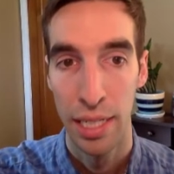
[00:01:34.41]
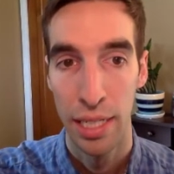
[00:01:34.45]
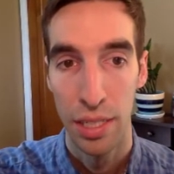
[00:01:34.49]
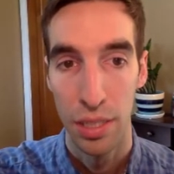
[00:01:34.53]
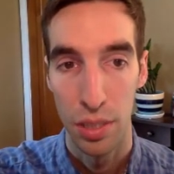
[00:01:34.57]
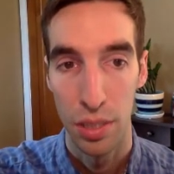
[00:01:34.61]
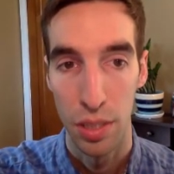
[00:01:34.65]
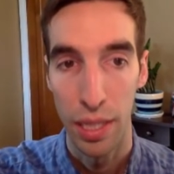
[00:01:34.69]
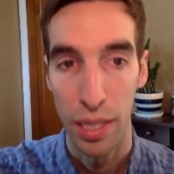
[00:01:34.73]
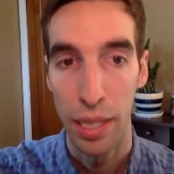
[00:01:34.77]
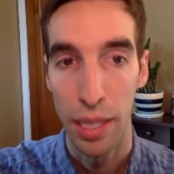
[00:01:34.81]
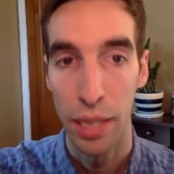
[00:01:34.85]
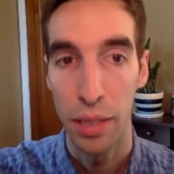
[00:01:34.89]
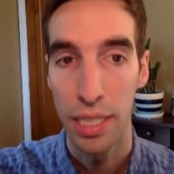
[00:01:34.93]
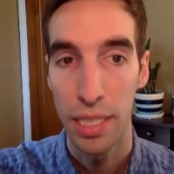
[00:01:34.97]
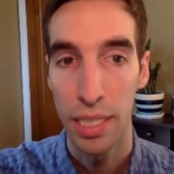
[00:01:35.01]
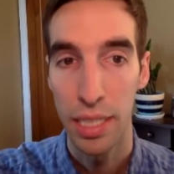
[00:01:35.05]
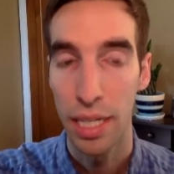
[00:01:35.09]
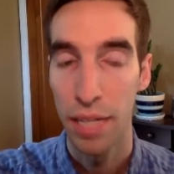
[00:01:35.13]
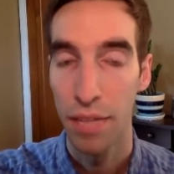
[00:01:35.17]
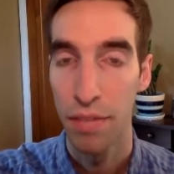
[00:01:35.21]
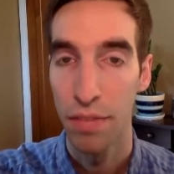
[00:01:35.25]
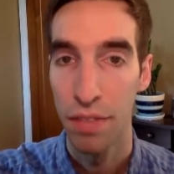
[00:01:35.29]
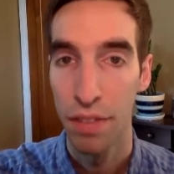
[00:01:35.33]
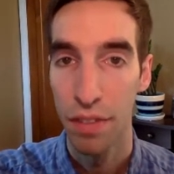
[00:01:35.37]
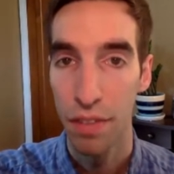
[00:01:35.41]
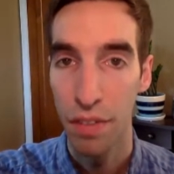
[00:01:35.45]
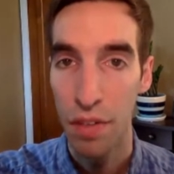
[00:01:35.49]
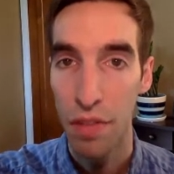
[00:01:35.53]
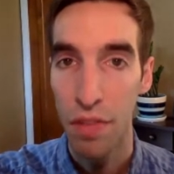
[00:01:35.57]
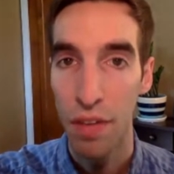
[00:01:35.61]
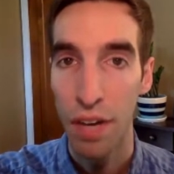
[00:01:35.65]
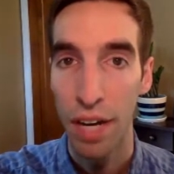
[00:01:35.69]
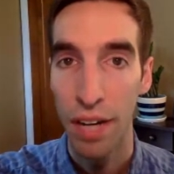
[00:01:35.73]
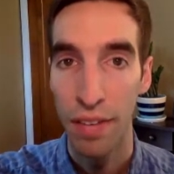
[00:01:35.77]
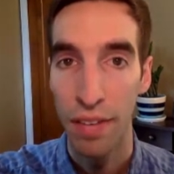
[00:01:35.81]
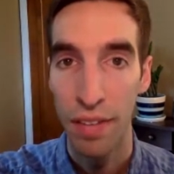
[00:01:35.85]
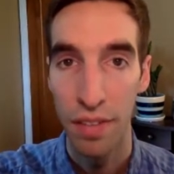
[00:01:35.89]
So they looked at
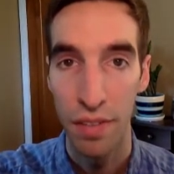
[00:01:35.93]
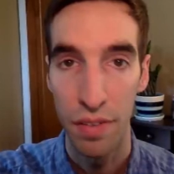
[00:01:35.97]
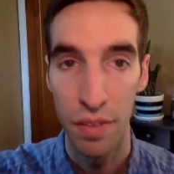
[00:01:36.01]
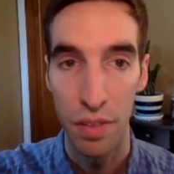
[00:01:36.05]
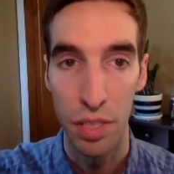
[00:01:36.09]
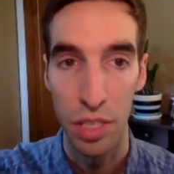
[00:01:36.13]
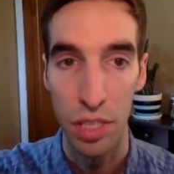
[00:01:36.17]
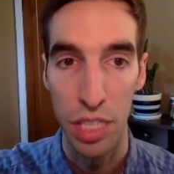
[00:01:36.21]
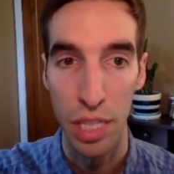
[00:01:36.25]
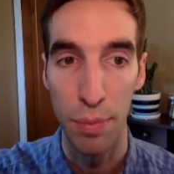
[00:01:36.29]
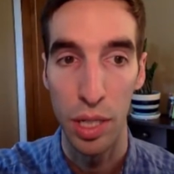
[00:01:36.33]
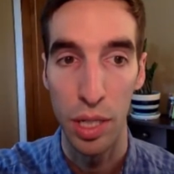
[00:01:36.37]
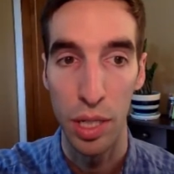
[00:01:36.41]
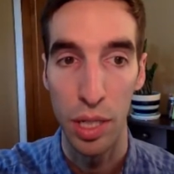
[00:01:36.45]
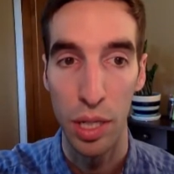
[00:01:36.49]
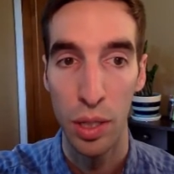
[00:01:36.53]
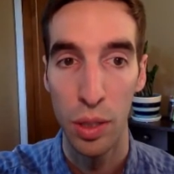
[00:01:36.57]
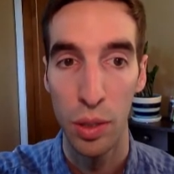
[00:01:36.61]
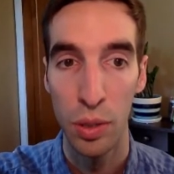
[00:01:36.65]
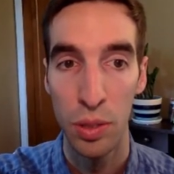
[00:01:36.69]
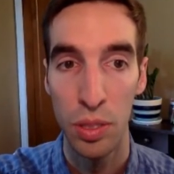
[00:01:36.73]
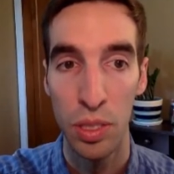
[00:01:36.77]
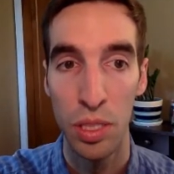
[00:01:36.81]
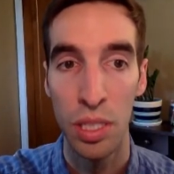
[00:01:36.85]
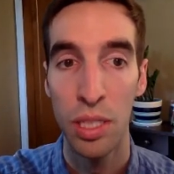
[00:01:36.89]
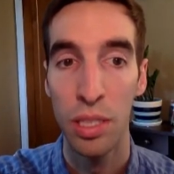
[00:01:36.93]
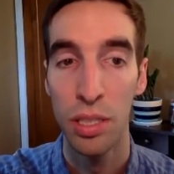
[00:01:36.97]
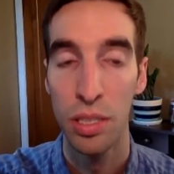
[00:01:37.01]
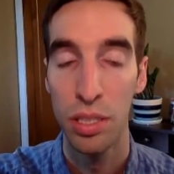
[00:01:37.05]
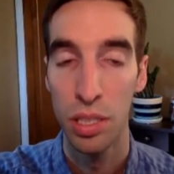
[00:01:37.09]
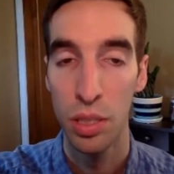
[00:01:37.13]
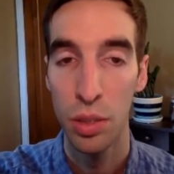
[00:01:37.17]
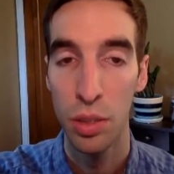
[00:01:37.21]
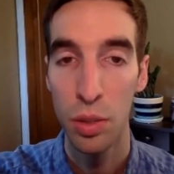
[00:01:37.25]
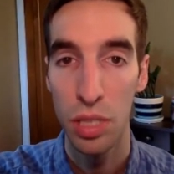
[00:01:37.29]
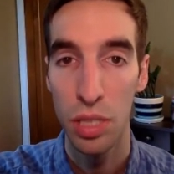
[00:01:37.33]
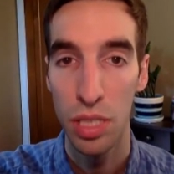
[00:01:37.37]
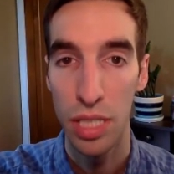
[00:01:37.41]
55 different zip codes,
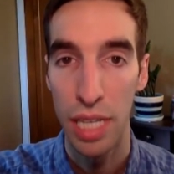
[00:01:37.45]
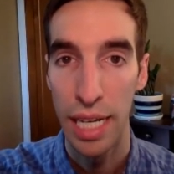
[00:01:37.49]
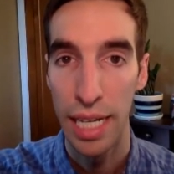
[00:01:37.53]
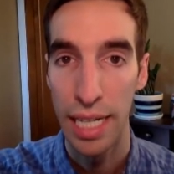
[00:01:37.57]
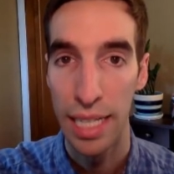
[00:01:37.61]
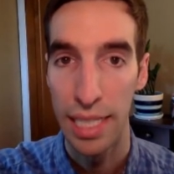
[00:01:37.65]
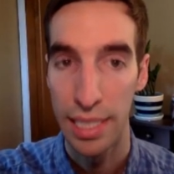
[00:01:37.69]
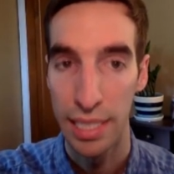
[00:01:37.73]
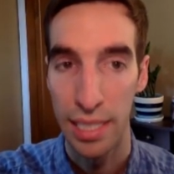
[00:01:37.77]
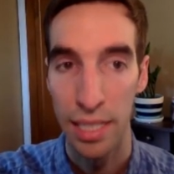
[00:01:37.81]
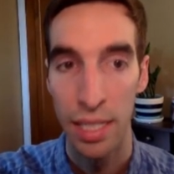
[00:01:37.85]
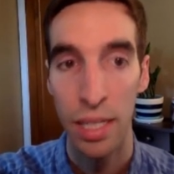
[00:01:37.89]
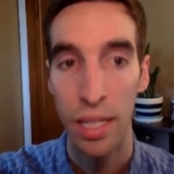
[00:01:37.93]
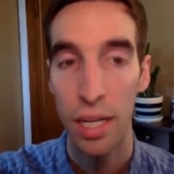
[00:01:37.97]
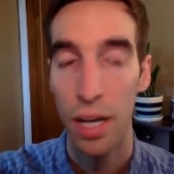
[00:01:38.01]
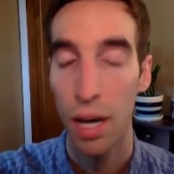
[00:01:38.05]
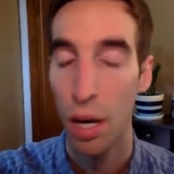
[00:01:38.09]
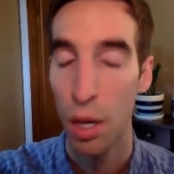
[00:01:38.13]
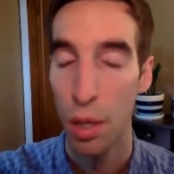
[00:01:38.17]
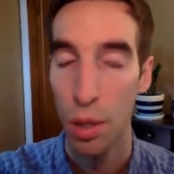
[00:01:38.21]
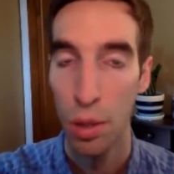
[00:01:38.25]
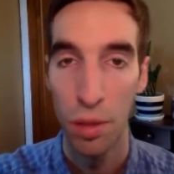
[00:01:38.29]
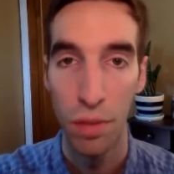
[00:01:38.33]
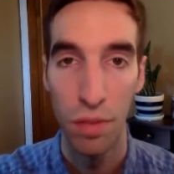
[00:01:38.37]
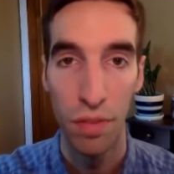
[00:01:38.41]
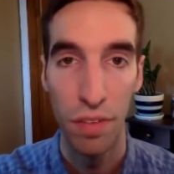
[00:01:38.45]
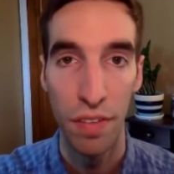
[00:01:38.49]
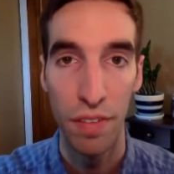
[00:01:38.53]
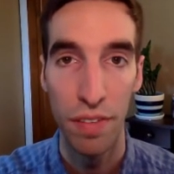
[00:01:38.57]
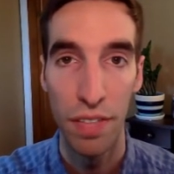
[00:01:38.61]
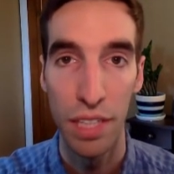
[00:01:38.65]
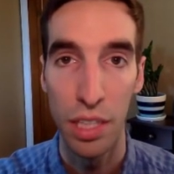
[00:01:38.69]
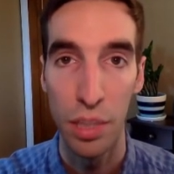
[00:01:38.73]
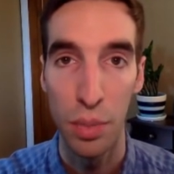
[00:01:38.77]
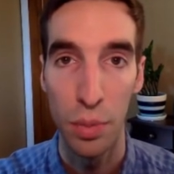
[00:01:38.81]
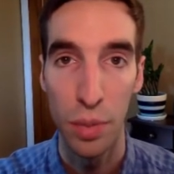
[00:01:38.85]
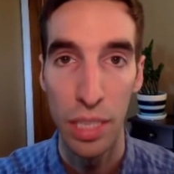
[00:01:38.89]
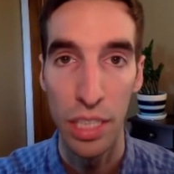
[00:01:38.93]
2 states,
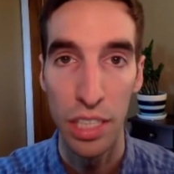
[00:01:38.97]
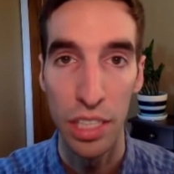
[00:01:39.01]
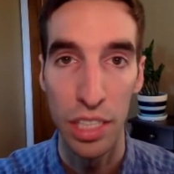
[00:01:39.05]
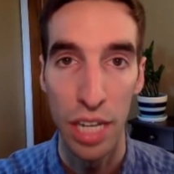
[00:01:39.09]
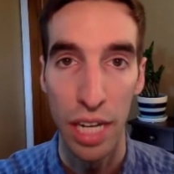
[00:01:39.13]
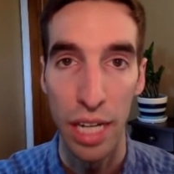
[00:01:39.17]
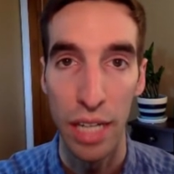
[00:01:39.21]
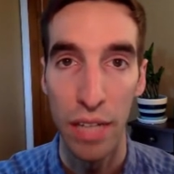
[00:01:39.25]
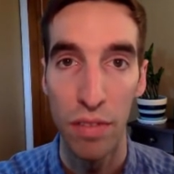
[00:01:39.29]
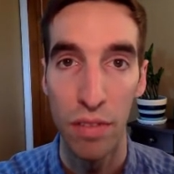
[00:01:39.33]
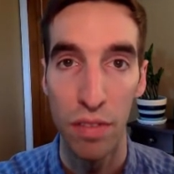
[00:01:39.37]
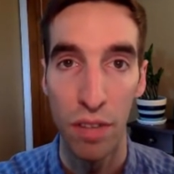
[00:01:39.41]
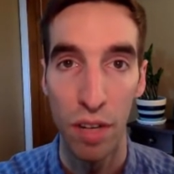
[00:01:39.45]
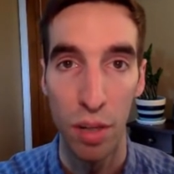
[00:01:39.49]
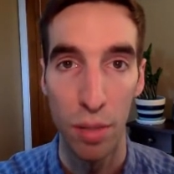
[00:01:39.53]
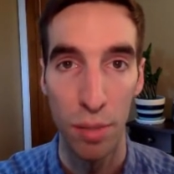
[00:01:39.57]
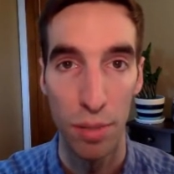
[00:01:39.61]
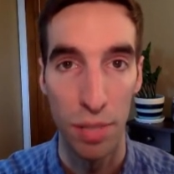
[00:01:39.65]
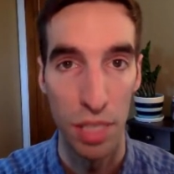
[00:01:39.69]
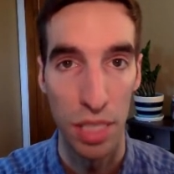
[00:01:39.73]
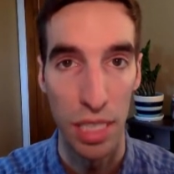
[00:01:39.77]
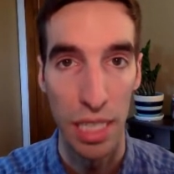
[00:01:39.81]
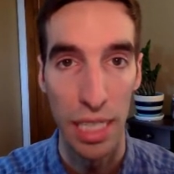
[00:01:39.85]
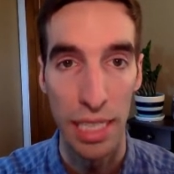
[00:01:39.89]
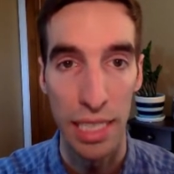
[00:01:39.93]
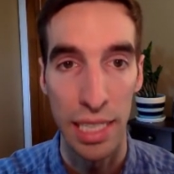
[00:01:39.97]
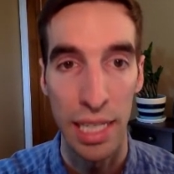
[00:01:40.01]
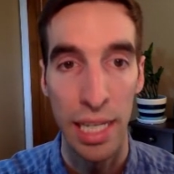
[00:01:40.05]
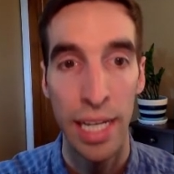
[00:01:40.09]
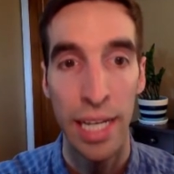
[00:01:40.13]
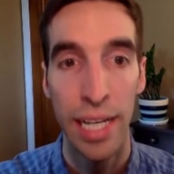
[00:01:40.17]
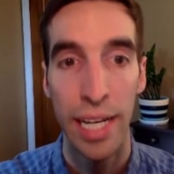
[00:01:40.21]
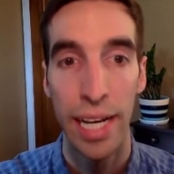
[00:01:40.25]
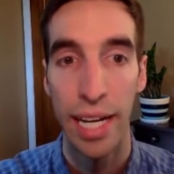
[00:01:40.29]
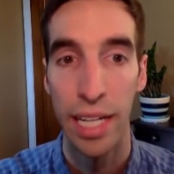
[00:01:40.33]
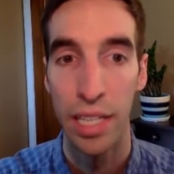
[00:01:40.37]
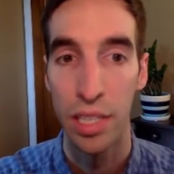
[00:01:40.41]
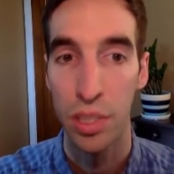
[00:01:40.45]
153 chain pharmacies,
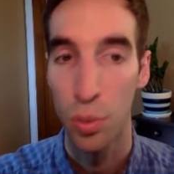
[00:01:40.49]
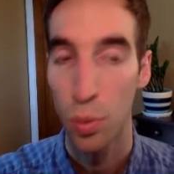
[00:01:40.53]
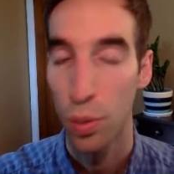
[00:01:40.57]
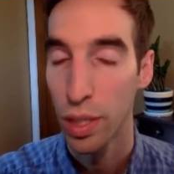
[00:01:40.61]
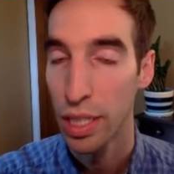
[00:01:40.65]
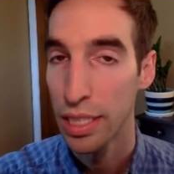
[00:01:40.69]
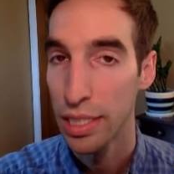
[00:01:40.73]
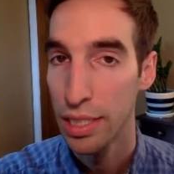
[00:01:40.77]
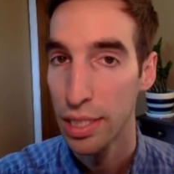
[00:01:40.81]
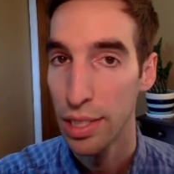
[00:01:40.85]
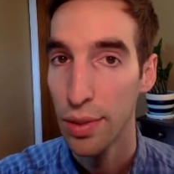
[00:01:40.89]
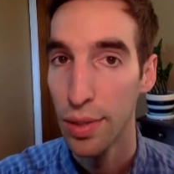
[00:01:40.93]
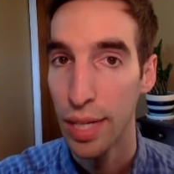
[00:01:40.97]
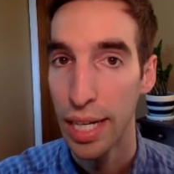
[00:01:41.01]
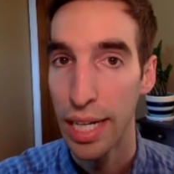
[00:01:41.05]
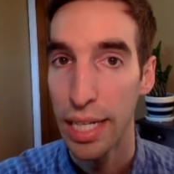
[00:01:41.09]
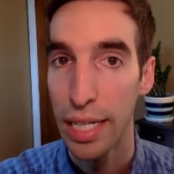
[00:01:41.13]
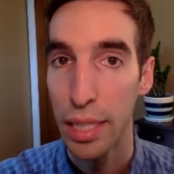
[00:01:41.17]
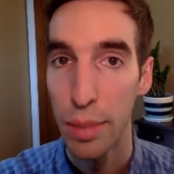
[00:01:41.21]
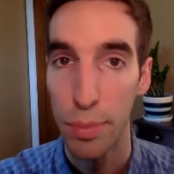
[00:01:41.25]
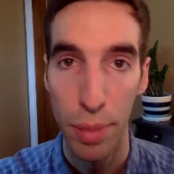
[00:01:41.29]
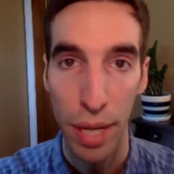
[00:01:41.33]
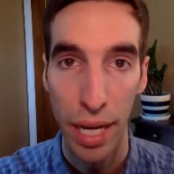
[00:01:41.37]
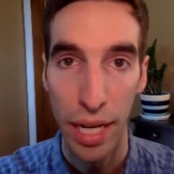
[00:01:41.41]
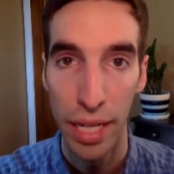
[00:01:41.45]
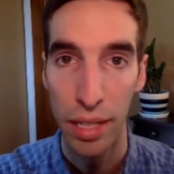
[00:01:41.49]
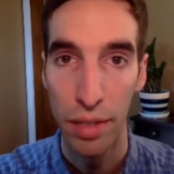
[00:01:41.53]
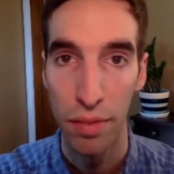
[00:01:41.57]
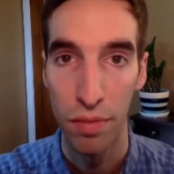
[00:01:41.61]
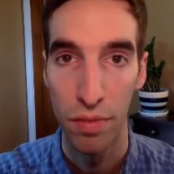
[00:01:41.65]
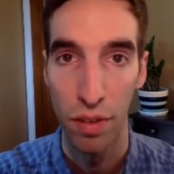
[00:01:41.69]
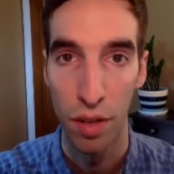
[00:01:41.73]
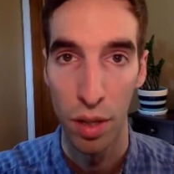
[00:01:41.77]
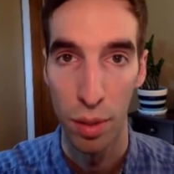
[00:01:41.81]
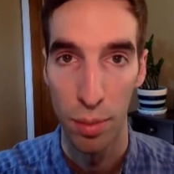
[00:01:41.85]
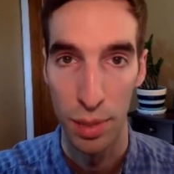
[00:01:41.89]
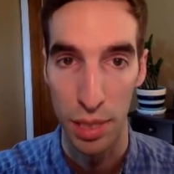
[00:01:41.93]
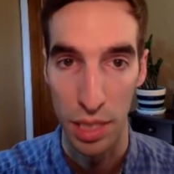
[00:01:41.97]
and 22 independent
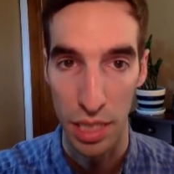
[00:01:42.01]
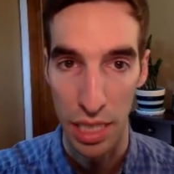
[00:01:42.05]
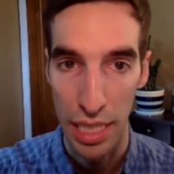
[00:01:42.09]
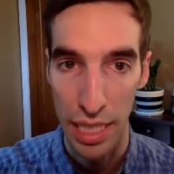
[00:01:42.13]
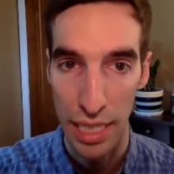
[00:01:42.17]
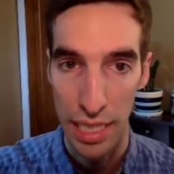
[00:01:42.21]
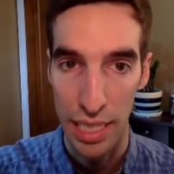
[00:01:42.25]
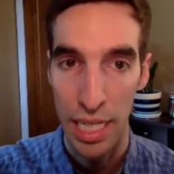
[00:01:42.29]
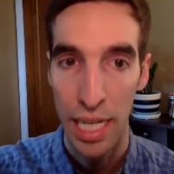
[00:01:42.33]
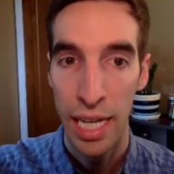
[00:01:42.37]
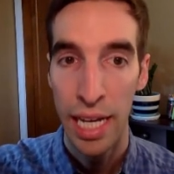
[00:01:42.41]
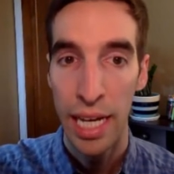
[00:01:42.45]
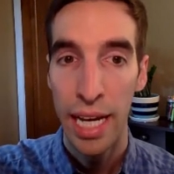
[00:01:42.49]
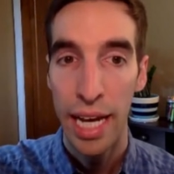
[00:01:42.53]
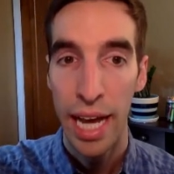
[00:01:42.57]
pharmacies.